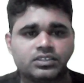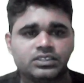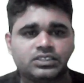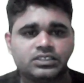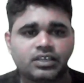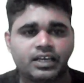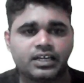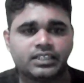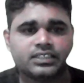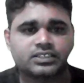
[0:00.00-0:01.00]
This is the
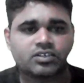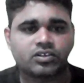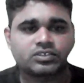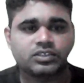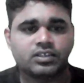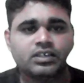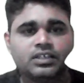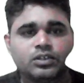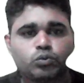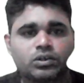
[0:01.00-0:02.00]
another structure.
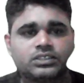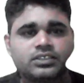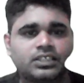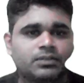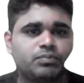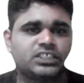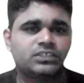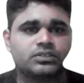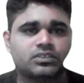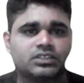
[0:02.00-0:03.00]
What is the difference
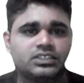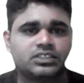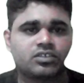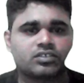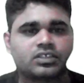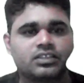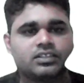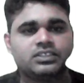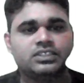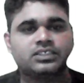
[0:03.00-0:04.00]
between this structure and
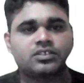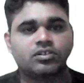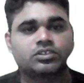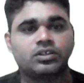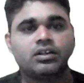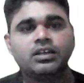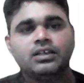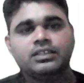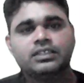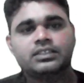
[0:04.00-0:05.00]
this structure?
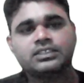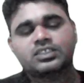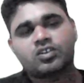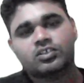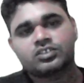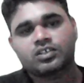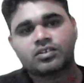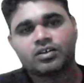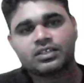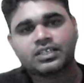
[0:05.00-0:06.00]
This structure
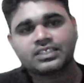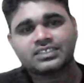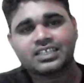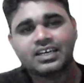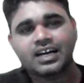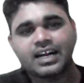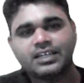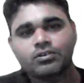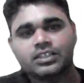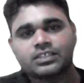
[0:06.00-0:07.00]
contains a
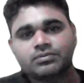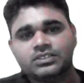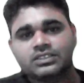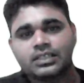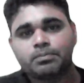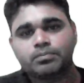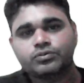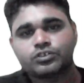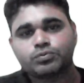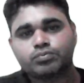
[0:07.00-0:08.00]
granule. That means a
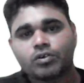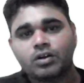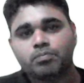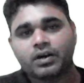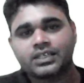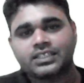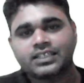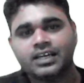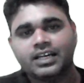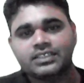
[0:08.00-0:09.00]
small
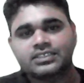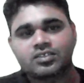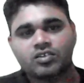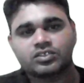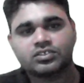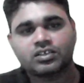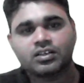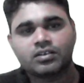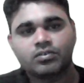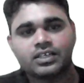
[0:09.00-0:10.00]
particle like structure.
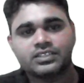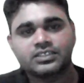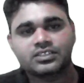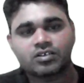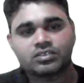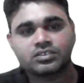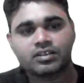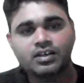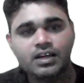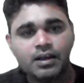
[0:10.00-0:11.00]
Look at this structure.
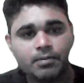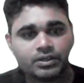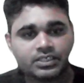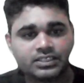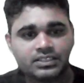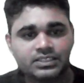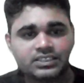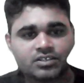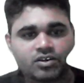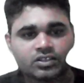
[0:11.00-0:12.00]
But in this
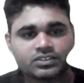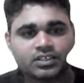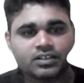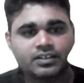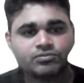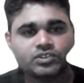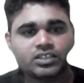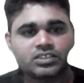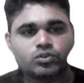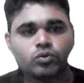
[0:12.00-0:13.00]
structure, here
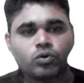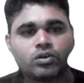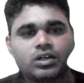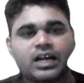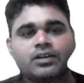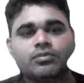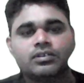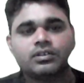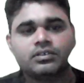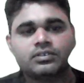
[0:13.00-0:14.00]
is no granule.
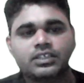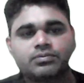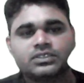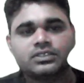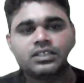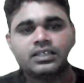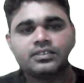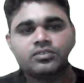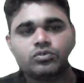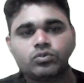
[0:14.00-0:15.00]
That means
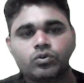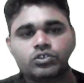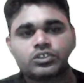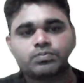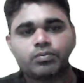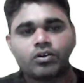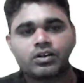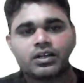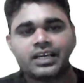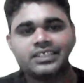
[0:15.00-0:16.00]
there is no
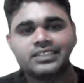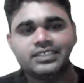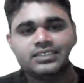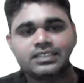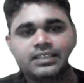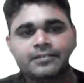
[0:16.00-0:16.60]
spot like this.